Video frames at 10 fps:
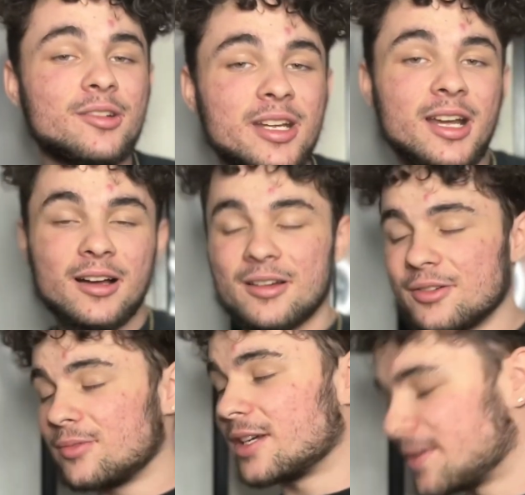Greek, all the
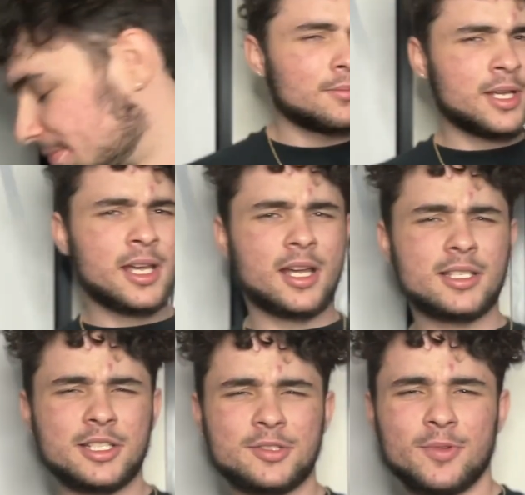way. But yeah, guys,
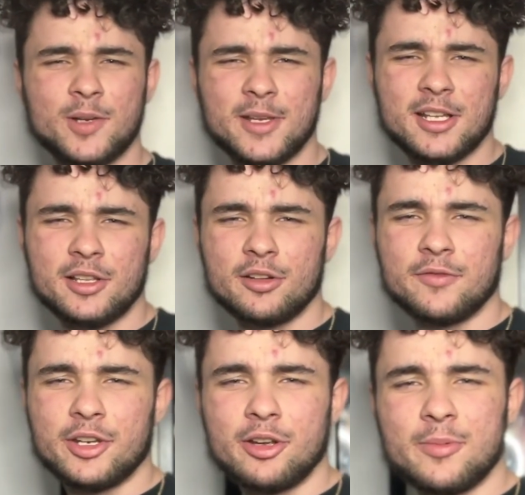I just want to make a little
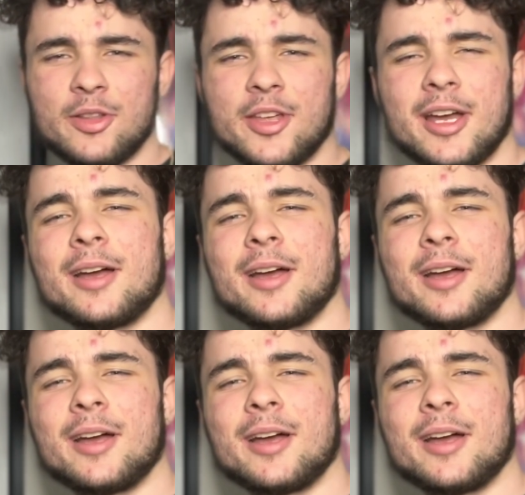video about that.